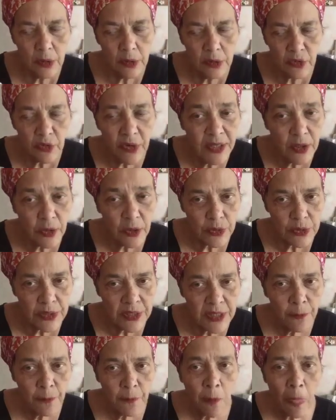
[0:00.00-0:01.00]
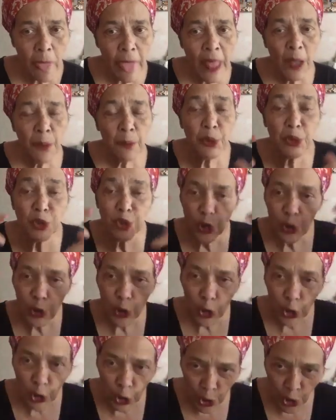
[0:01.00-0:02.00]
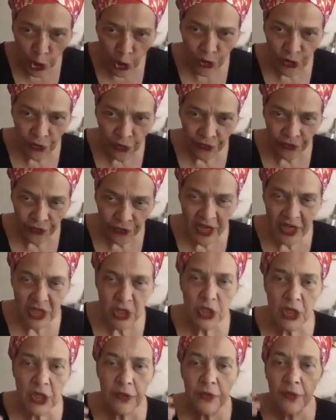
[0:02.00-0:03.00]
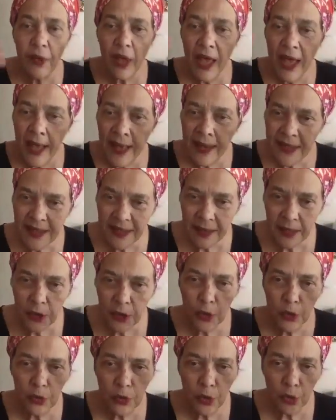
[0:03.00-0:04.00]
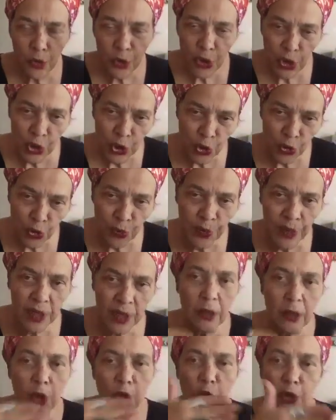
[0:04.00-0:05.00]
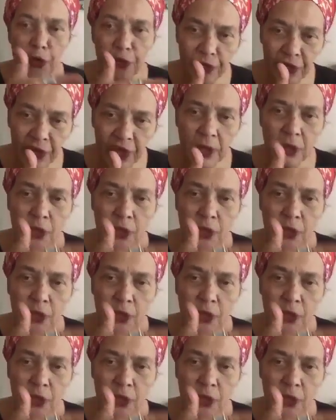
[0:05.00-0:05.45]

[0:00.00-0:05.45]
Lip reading: traders, but all the French ended consuming coffee,